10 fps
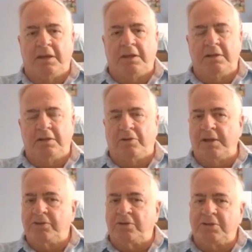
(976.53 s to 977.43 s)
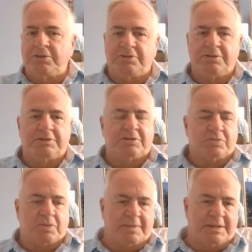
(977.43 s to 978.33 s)
And the granddaughters are into
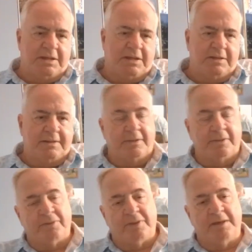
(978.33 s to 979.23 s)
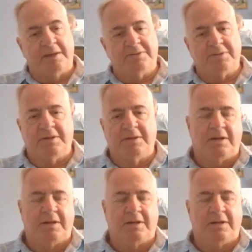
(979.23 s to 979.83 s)
swimming and other things,